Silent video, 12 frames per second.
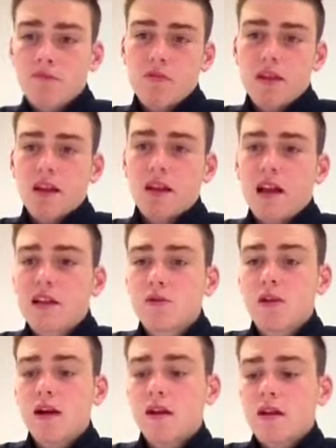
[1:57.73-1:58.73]
kicking their legs
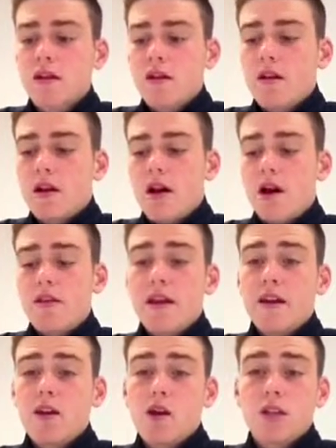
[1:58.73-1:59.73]
away. And
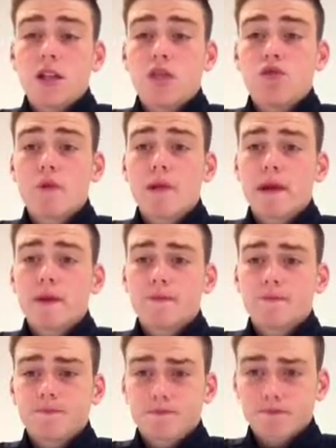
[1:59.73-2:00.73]
then lastly,
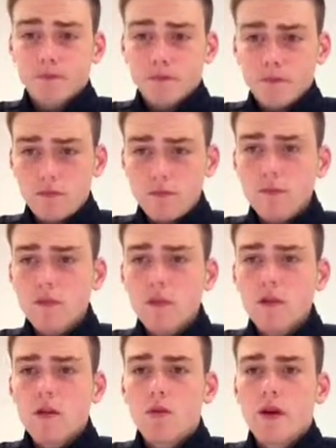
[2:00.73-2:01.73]
dribbling.
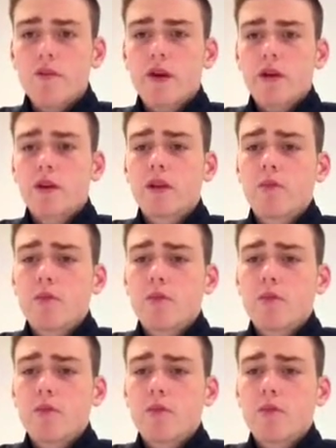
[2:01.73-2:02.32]
When running with the